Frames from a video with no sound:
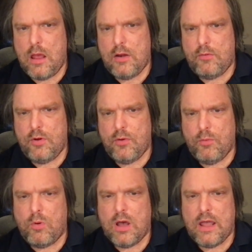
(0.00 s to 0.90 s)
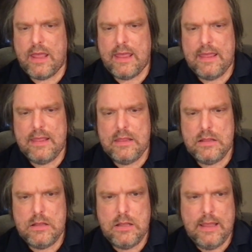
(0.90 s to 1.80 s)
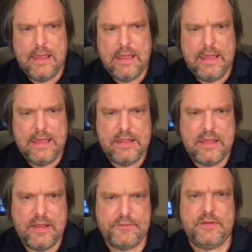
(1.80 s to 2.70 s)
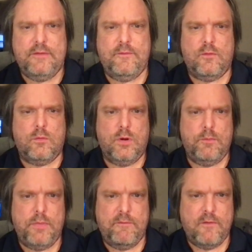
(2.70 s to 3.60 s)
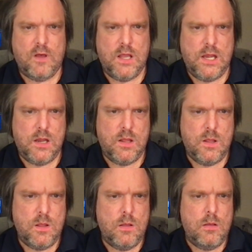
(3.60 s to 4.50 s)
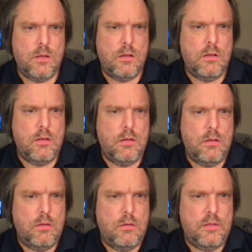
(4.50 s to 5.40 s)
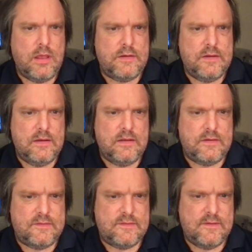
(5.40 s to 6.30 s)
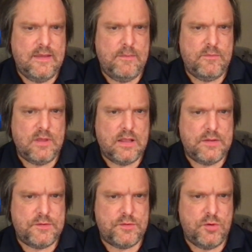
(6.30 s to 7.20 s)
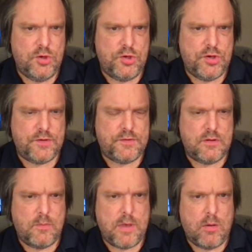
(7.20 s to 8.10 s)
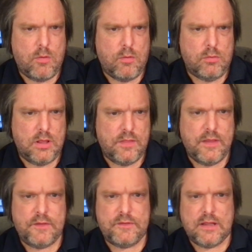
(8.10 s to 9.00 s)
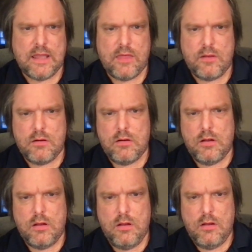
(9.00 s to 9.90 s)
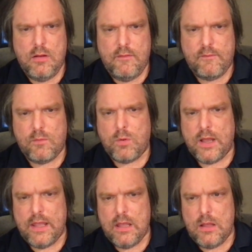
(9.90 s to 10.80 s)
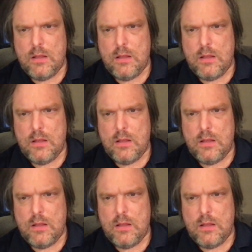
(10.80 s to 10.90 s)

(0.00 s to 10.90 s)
I don't know why e takes d4 wouldn't be fine. Does it seem like it's just about holding things together for white?